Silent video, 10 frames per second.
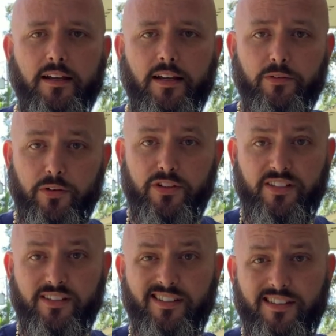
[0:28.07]
and ever
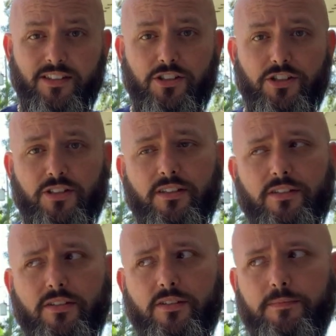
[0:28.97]
since then
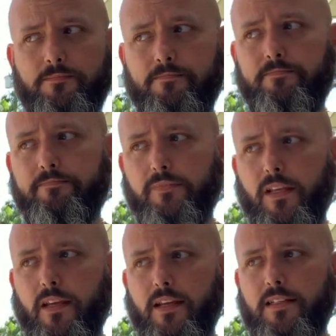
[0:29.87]
she's
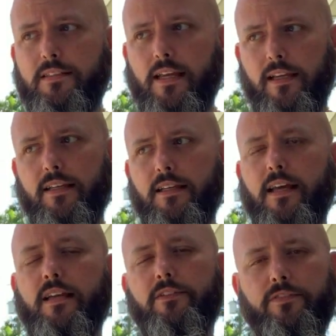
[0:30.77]
taken
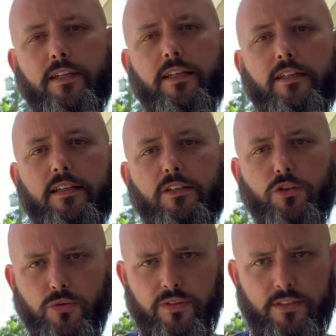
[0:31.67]
that event
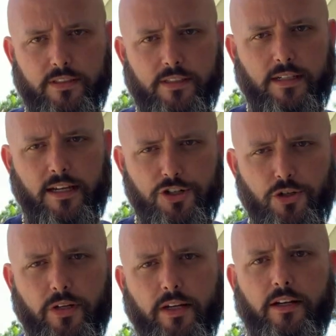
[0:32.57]
and used it to
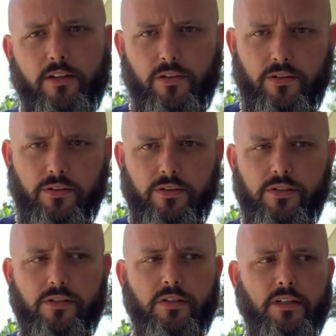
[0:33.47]
educate
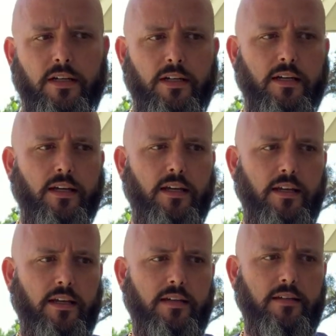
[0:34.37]
others
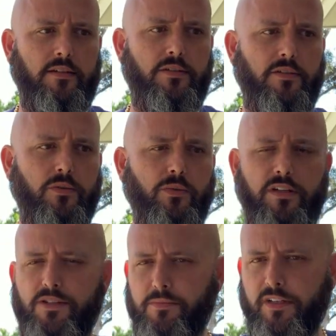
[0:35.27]
and
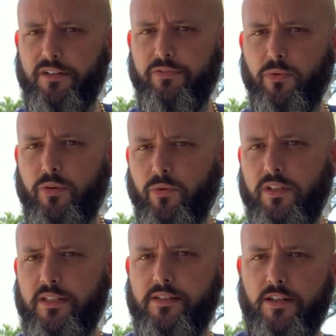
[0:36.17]
raise money for an
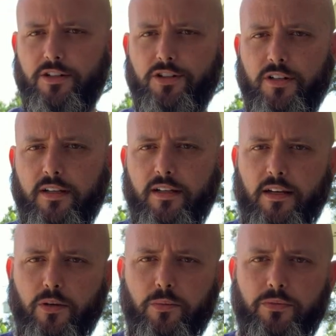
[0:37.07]
organization that
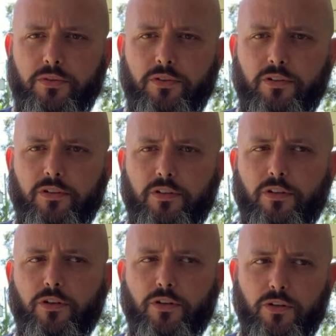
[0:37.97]
helped
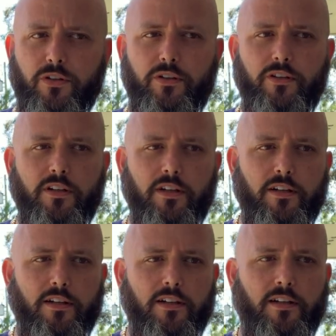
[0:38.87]
her
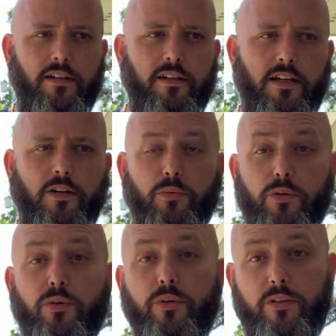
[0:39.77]
at a
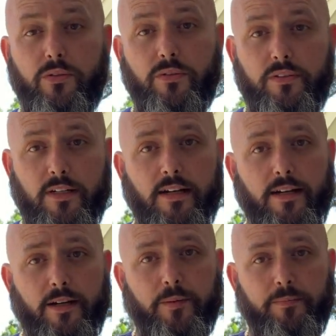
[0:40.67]
real critical
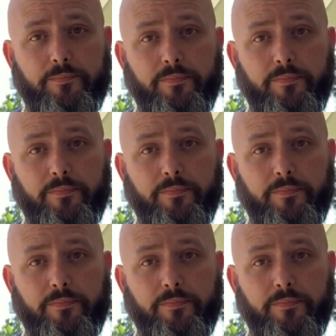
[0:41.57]
time.